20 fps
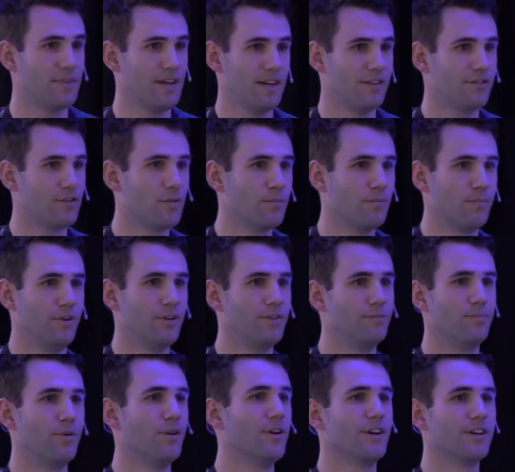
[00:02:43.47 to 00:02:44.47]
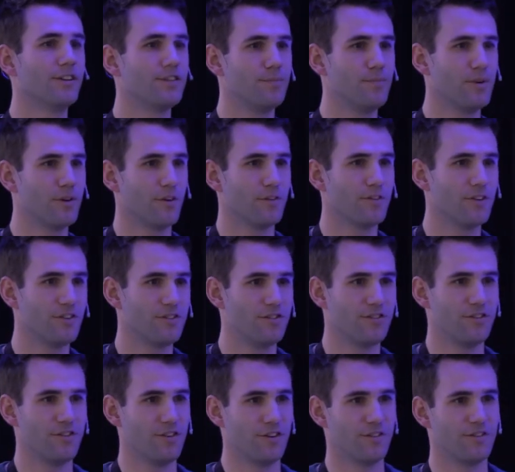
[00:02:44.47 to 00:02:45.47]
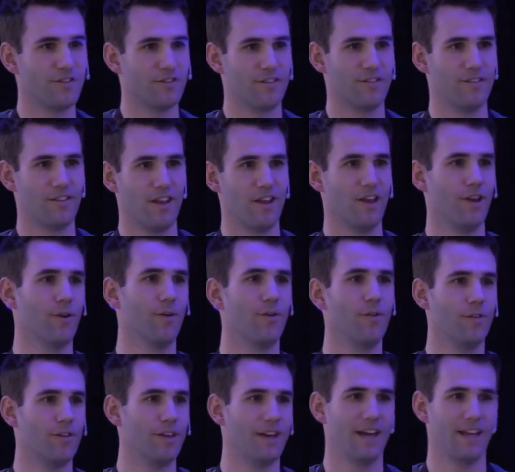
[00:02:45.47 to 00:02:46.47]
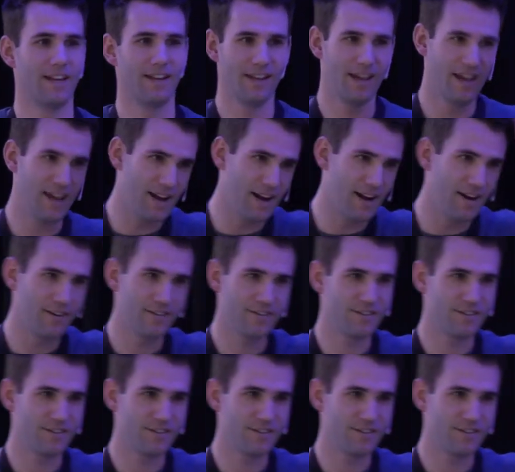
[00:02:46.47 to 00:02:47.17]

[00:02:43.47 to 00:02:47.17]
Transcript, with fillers: It's complete bullocks because it's just nail and hair.